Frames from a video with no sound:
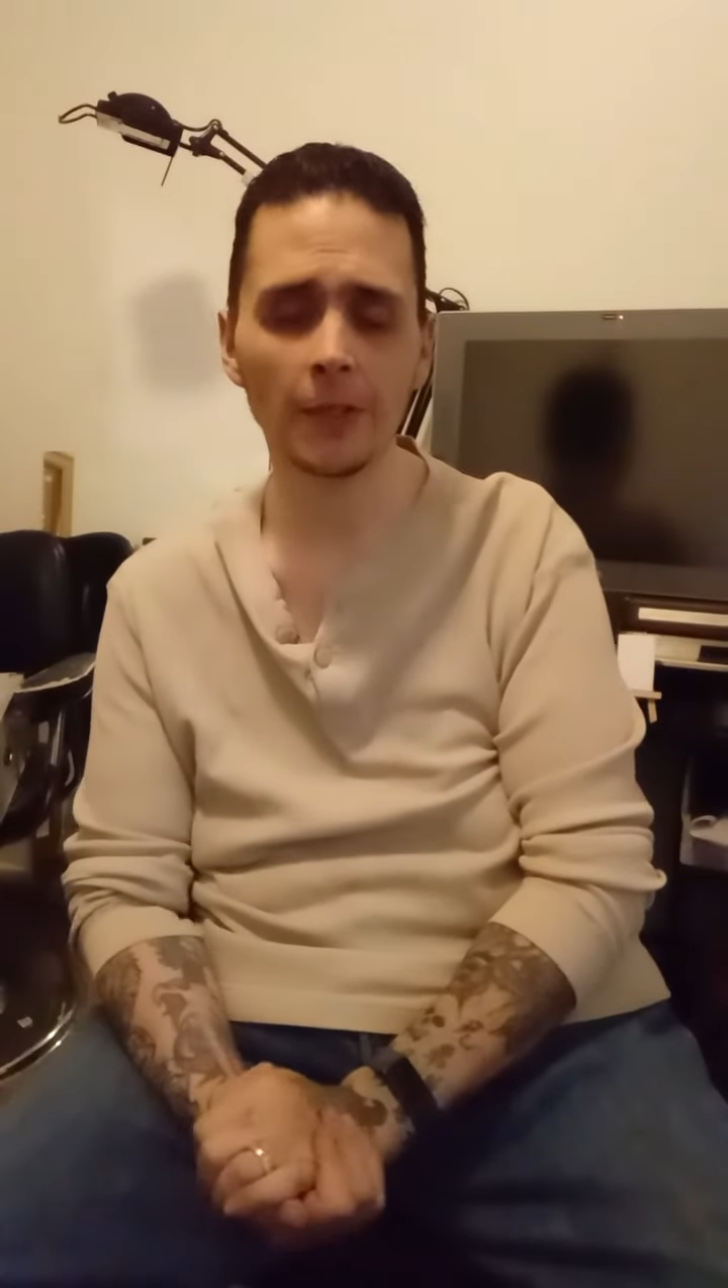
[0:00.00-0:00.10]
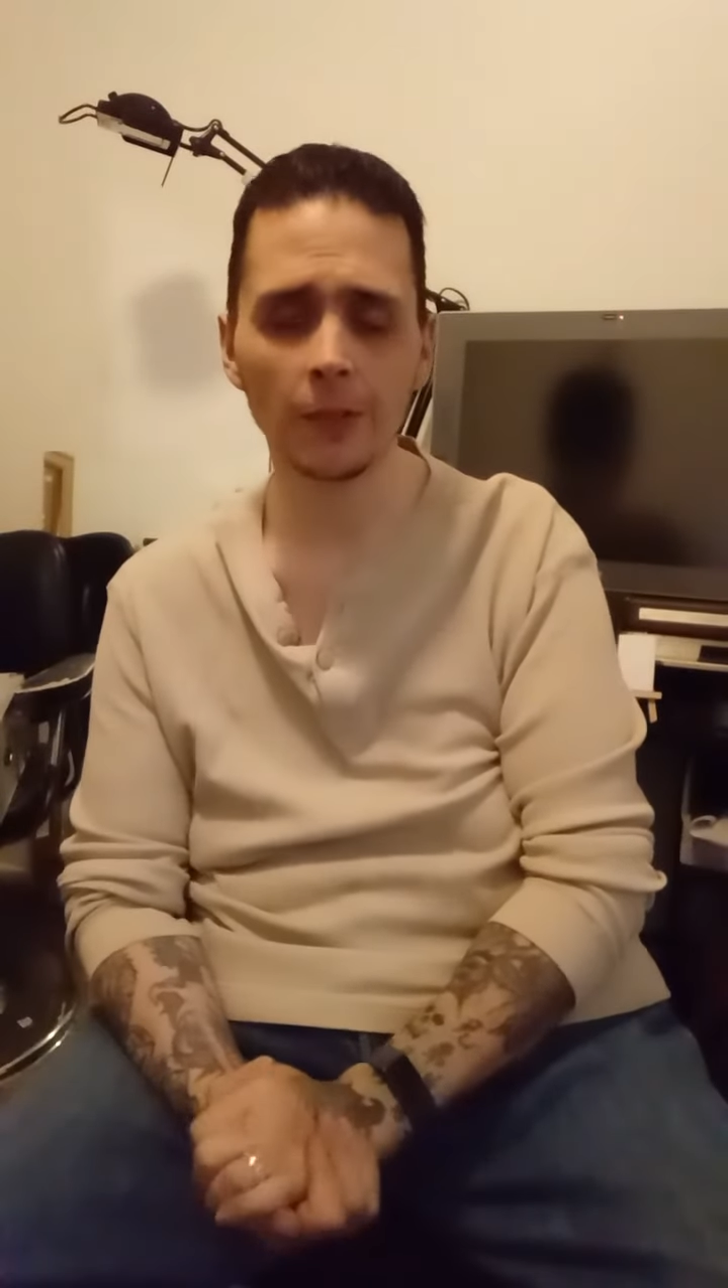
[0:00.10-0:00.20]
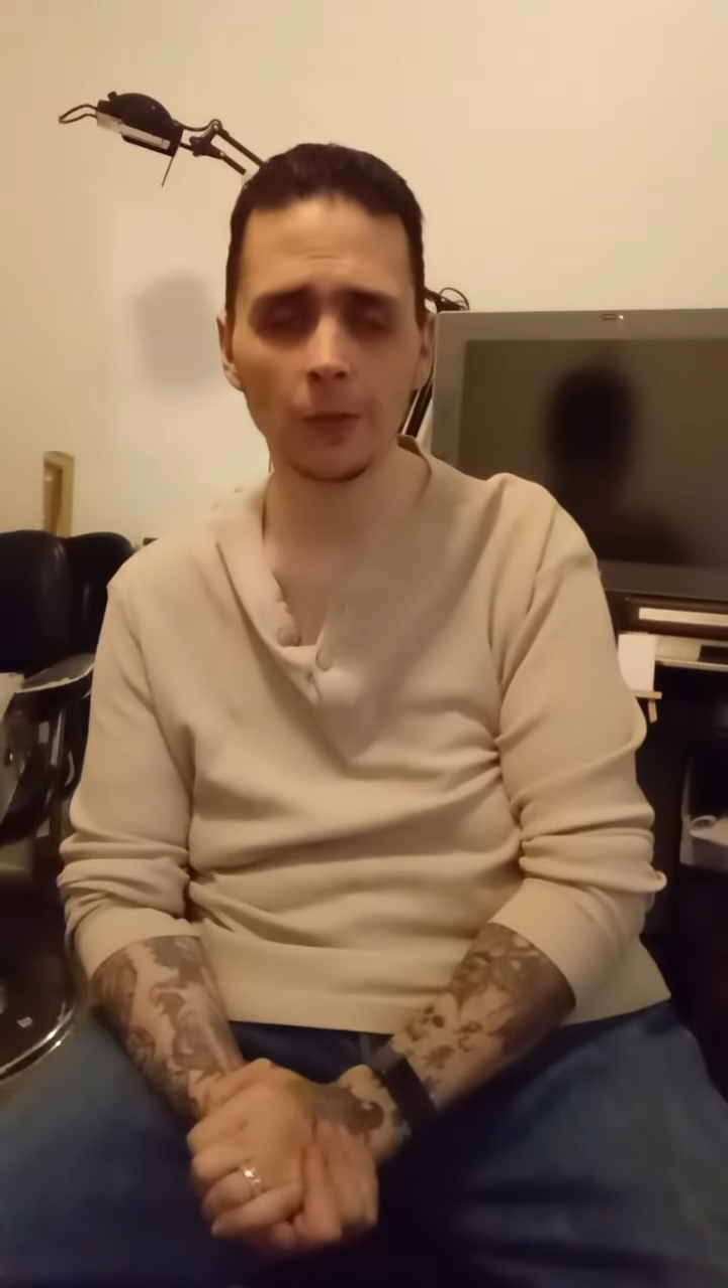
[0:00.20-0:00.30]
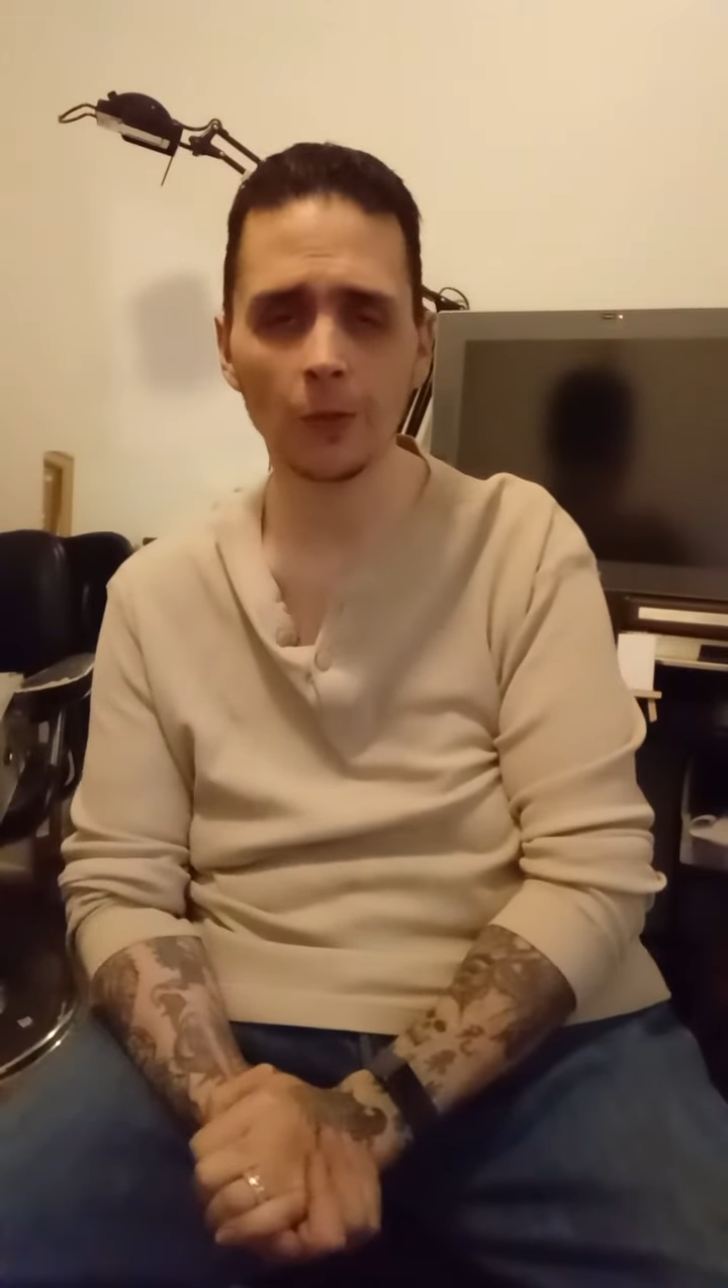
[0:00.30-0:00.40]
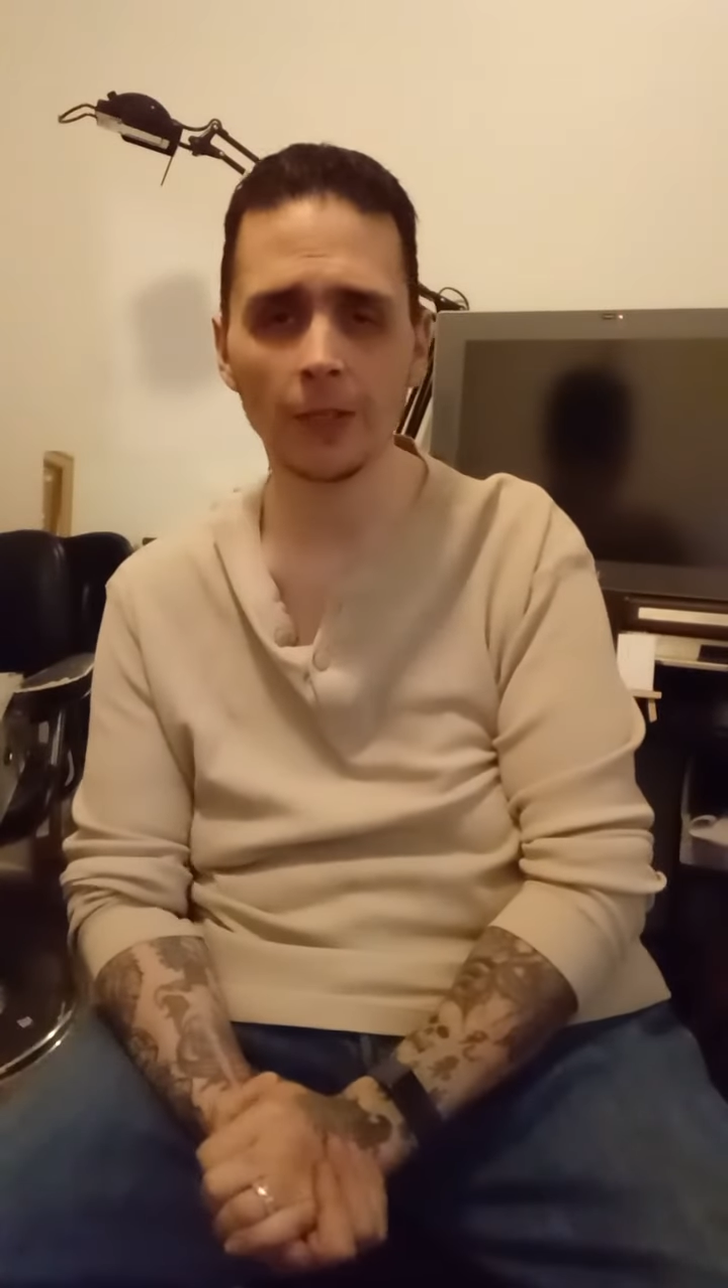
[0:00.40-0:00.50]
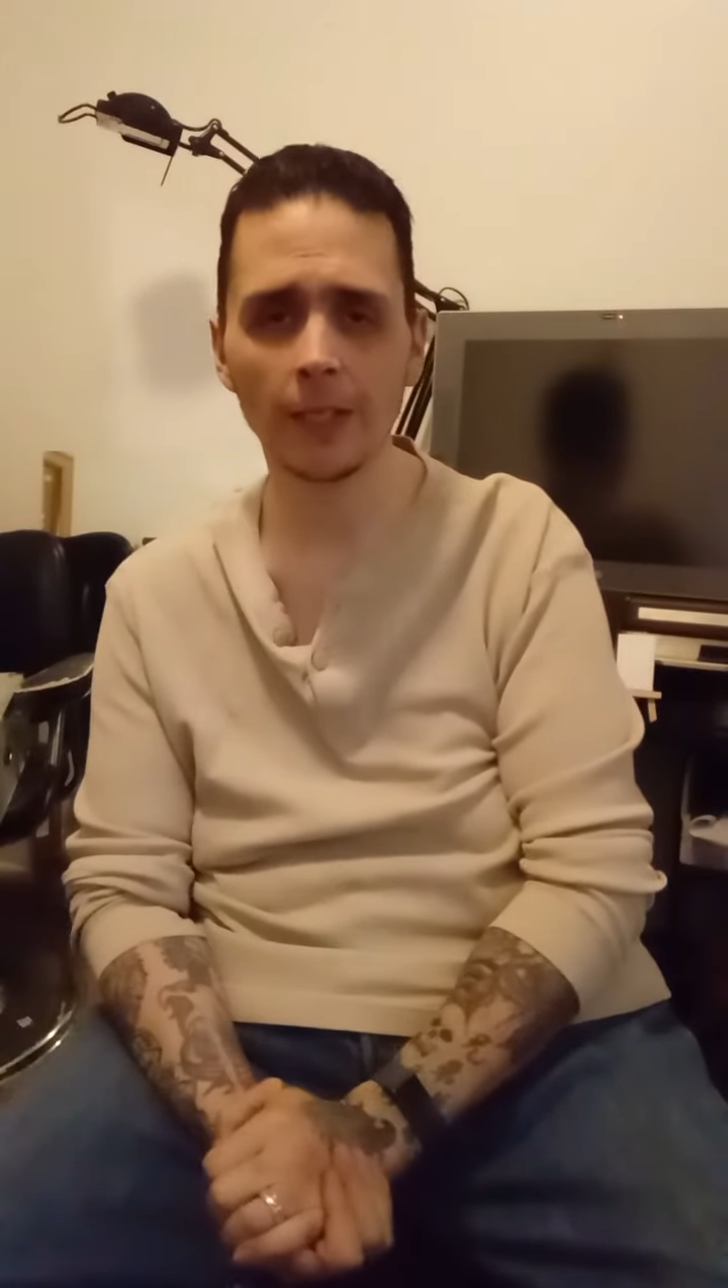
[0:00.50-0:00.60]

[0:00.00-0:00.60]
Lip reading: of the tools